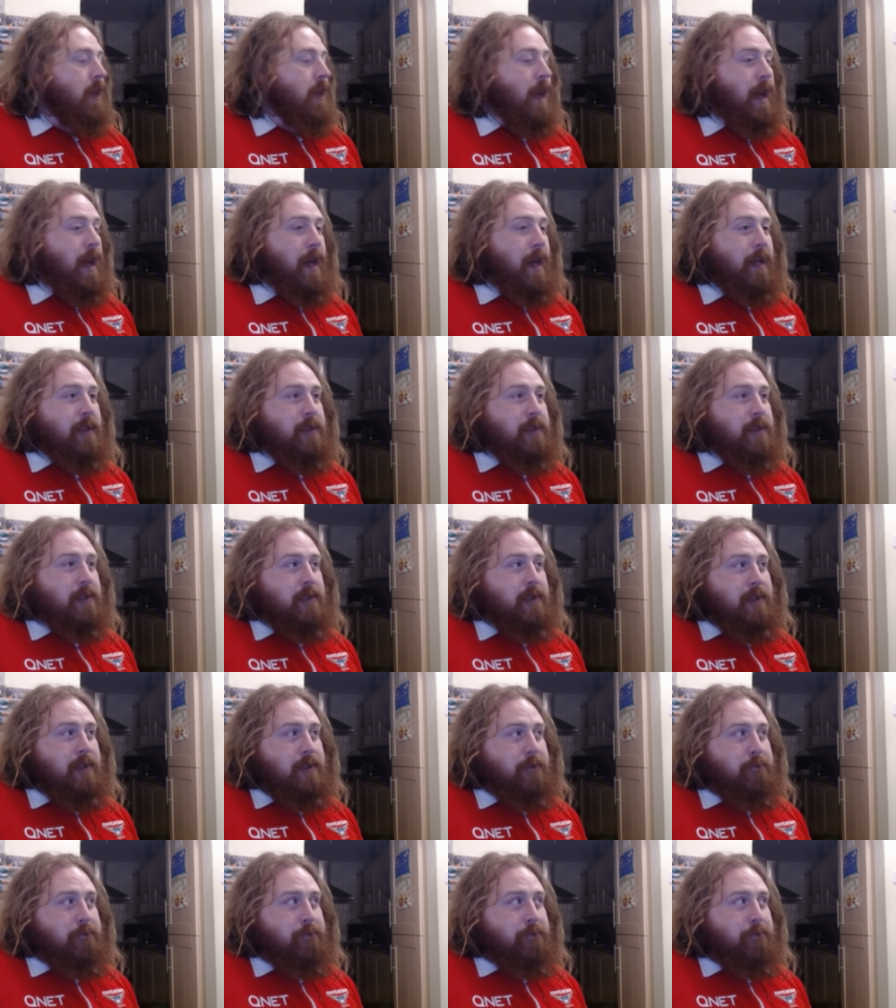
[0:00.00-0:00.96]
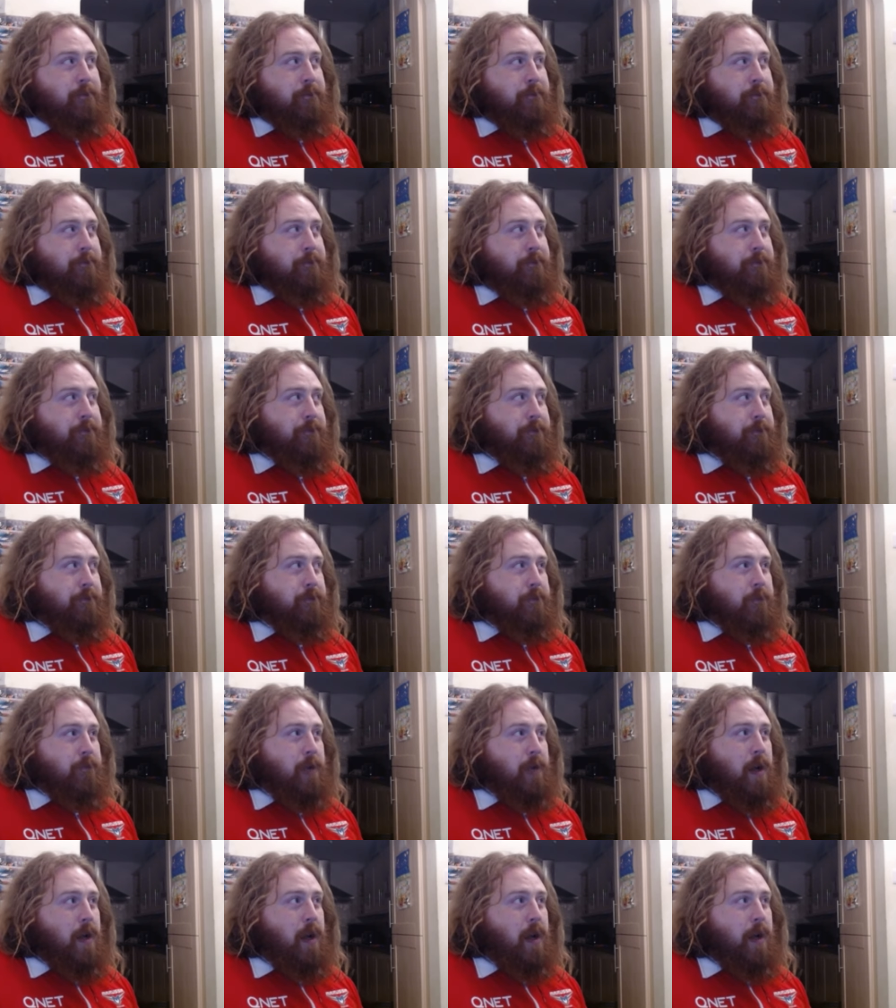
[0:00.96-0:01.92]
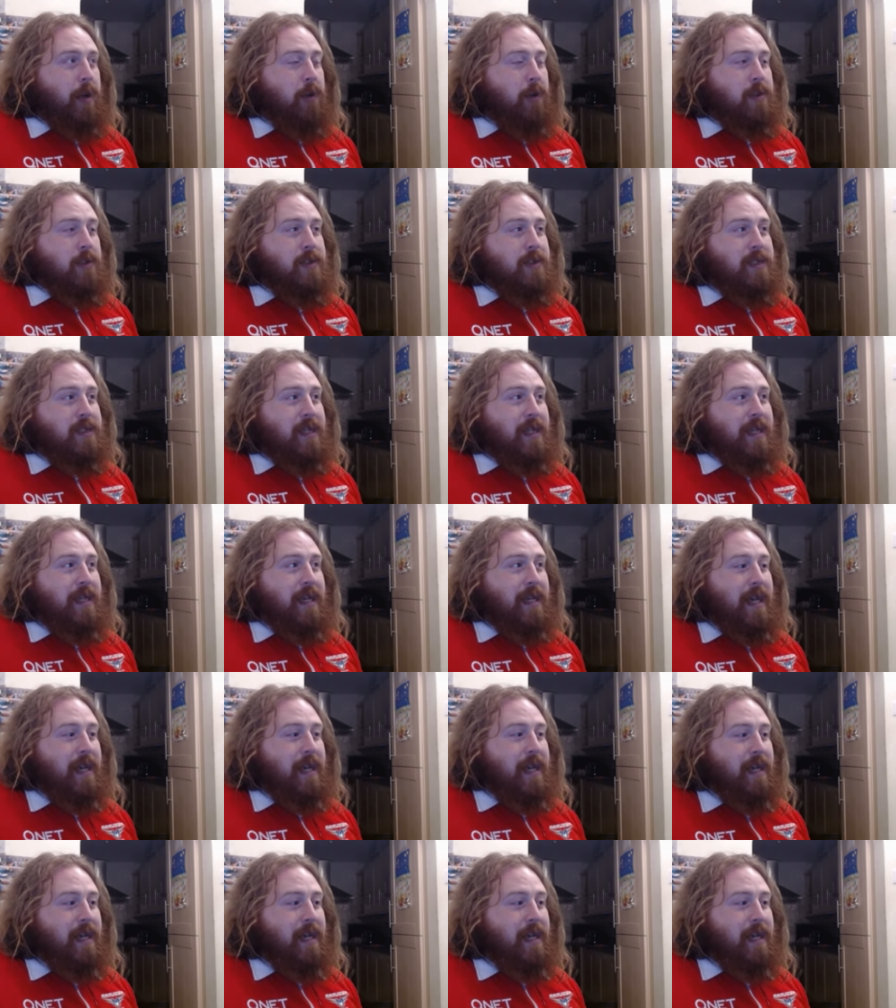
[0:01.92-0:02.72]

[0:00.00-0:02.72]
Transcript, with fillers: And I honestly,